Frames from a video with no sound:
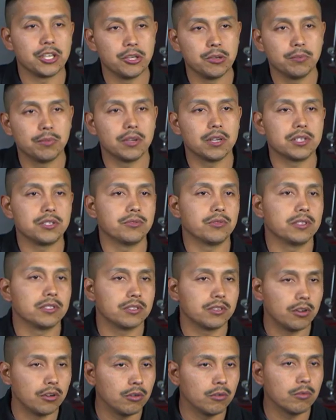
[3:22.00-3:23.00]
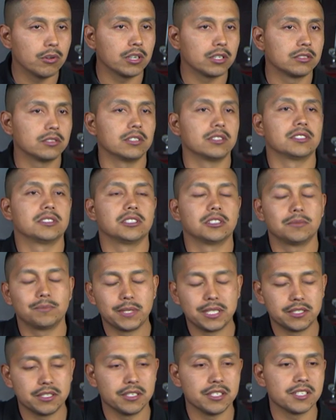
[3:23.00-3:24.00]
U-ball joints, the whole works on the
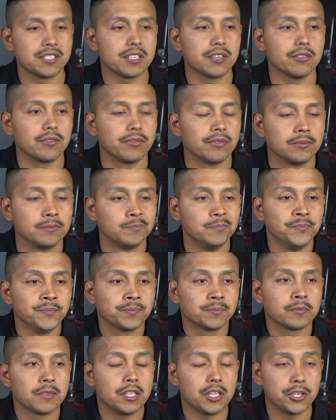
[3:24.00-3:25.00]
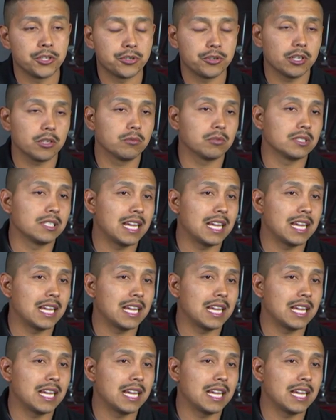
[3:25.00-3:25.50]
suspension itself. The truck was